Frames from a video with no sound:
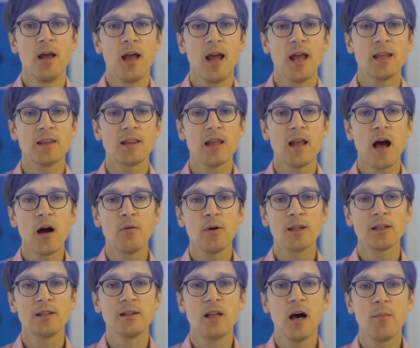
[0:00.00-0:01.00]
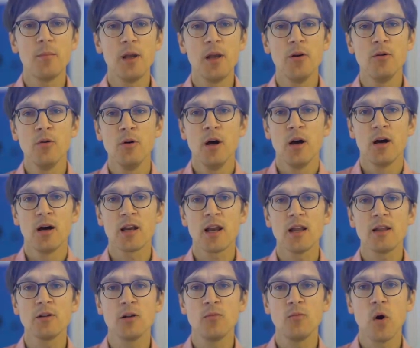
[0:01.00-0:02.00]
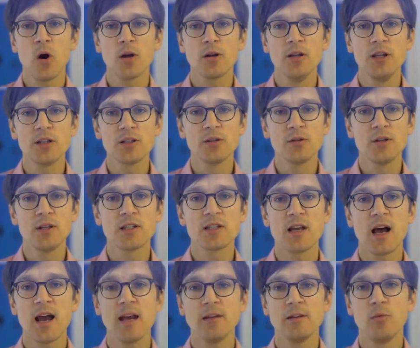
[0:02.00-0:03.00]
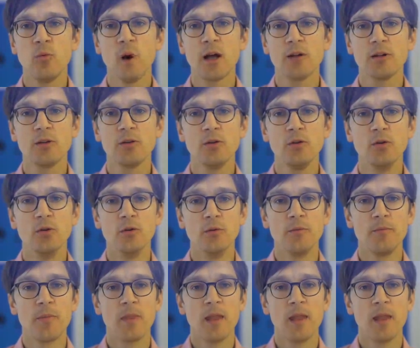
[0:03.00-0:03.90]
And now at W, random walk needs to decide what to do.